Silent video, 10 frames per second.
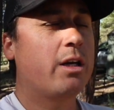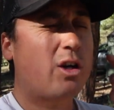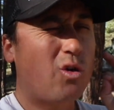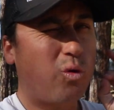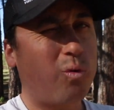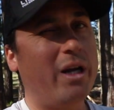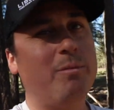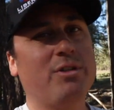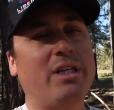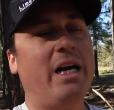
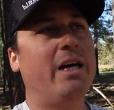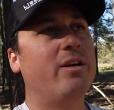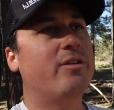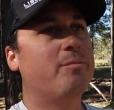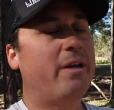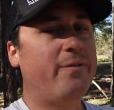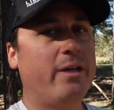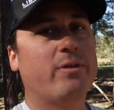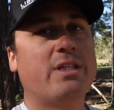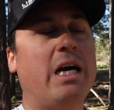Incredible tires, my
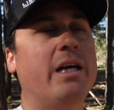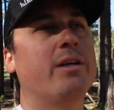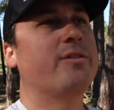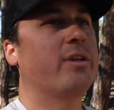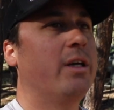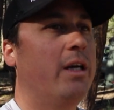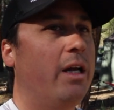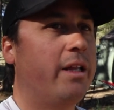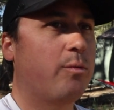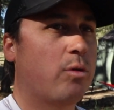favorite tires.
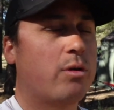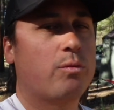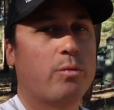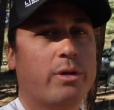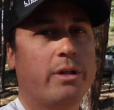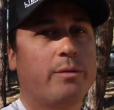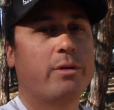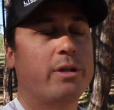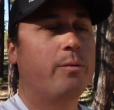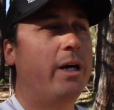They work really,
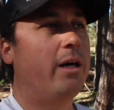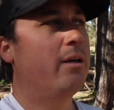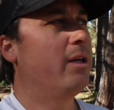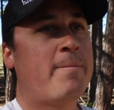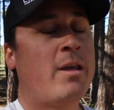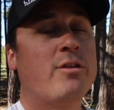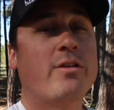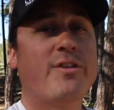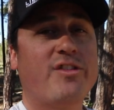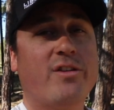really well. So
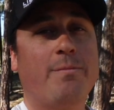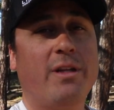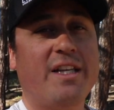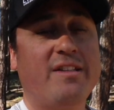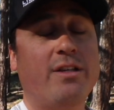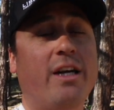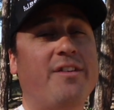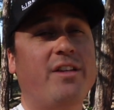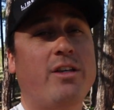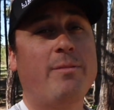if this is a place that you
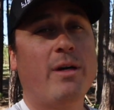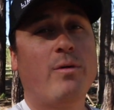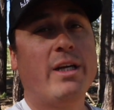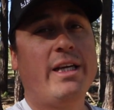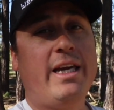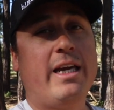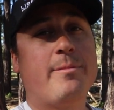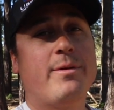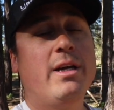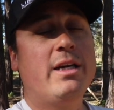guys think you might want to
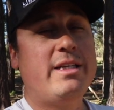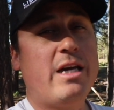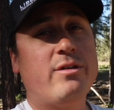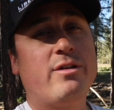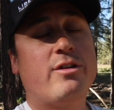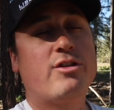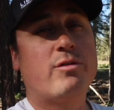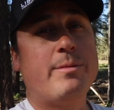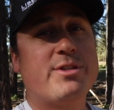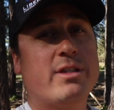camp, down in the
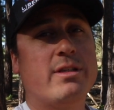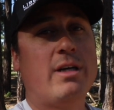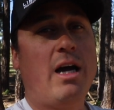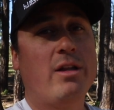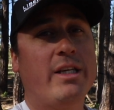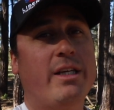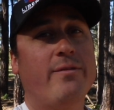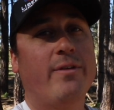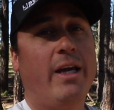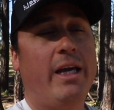description, I'll
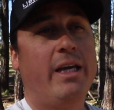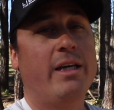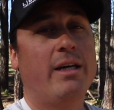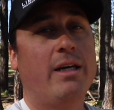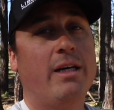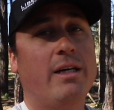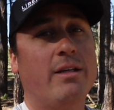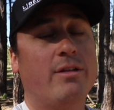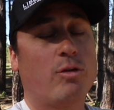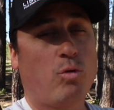leave
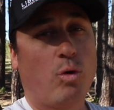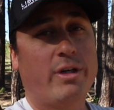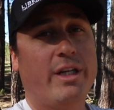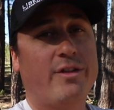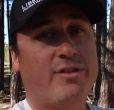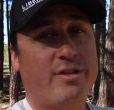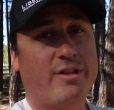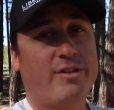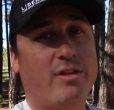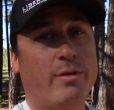the coordinates to
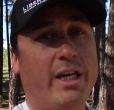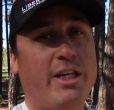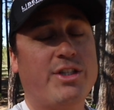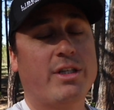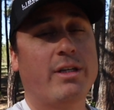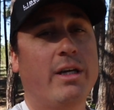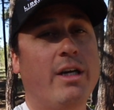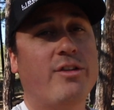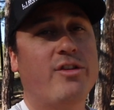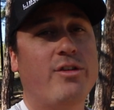this location
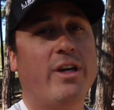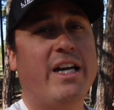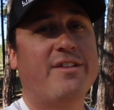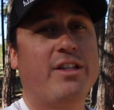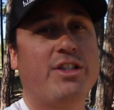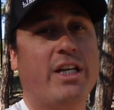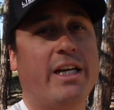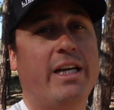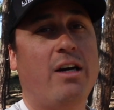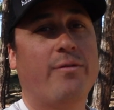so you guys can check
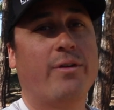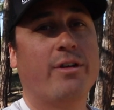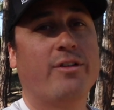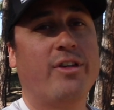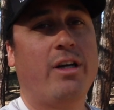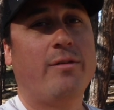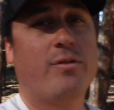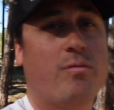it out for yourselves.